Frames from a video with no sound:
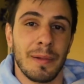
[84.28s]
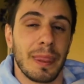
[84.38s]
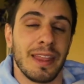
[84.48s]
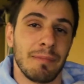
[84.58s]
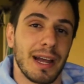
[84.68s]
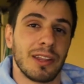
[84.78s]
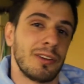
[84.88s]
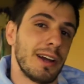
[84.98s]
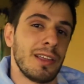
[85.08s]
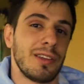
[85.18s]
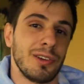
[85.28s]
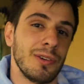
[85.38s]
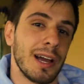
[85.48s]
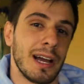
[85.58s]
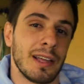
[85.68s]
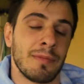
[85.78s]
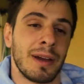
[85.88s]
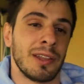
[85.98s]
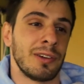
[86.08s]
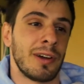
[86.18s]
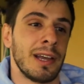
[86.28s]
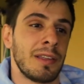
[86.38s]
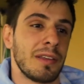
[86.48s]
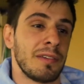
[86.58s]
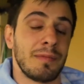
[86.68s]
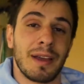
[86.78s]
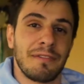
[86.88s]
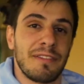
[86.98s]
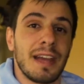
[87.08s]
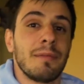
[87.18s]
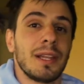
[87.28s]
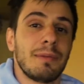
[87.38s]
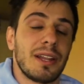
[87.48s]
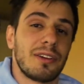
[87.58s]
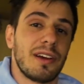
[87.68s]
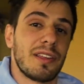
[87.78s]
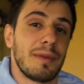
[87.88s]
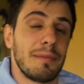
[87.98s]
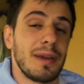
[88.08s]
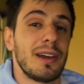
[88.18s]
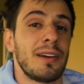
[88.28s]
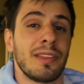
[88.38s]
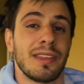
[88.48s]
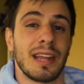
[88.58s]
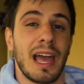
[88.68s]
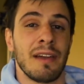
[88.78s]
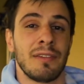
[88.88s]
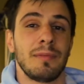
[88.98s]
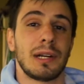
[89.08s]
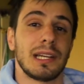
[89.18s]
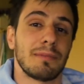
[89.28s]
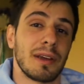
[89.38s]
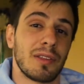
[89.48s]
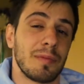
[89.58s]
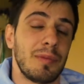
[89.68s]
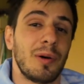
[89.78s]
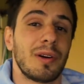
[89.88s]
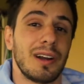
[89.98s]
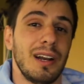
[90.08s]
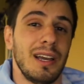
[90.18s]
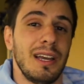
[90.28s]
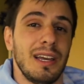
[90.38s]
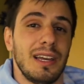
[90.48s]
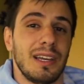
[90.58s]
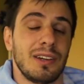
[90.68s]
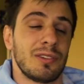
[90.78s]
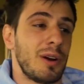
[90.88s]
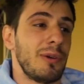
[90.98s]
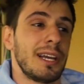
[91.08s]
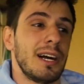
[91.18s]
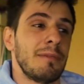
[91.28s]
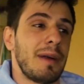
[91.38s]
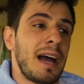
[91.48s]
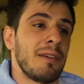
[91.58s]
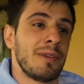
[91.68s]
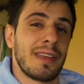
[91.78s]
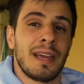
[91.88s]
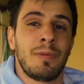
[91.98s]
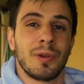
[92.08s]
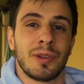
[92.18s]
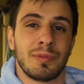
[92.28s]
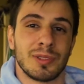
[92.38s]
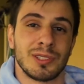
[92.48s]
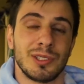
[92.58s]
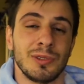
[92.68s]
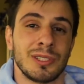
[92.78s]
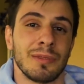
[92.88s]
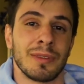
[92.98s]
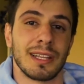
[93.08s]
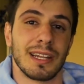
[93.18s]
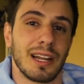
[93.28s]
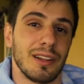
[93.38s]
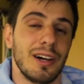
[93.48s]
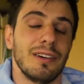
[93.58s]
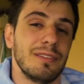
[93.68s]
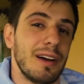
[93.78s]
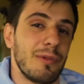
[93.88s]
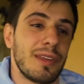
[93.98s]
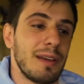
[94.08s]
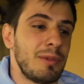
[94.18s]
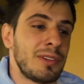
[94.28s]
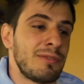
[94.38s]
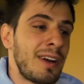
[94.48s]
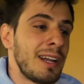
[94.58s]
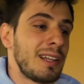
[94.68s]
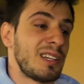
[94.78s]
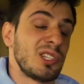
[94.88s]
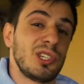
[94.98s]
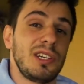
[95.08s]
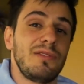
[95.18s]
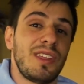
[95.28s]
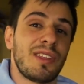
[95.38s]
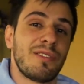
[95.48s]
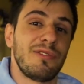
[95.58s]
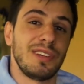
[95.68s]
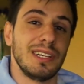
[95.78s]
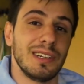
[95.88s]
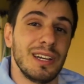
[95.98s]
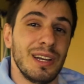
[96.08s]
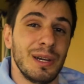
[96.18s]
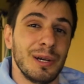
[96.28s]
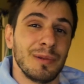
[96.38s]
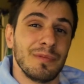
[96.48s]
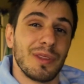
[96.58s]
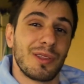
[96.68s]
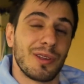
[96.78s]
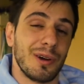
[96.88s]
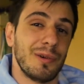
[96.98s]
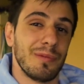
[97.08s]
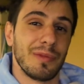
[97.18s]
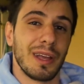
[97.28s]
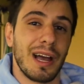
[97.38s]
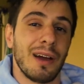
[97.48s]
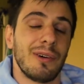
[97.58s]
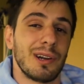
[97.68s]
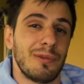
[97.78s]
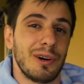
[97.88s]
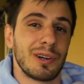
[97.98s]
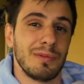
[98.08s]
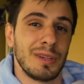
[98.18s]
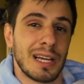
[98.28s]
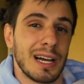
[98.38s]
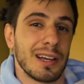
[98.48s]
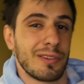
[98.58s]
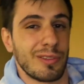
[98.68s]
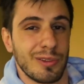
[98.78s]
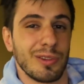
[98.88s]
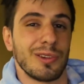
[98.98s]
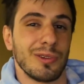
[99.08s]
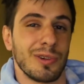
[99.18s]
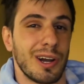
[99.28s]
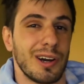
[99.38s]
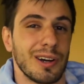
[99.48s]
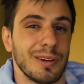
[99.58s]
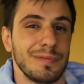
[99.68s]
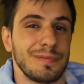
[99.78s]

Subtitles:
And by the grace of you guys, by the grace of my family, by the grace of my parents and everybody in my support in growing up, I was able to pursue something that I love. I was able to finally achieve this feat. So I want to welcome you guys to the new car.